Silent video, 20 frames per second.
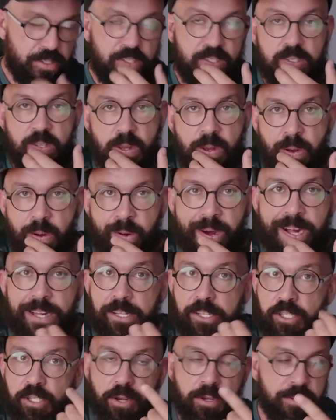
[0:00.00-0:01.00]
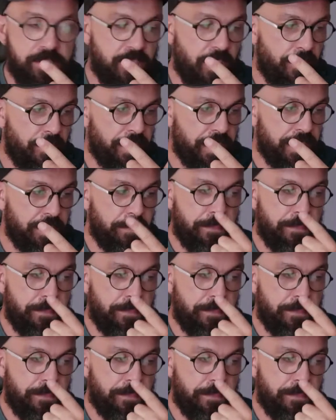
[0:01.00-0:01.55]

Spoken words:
So I'll show you something.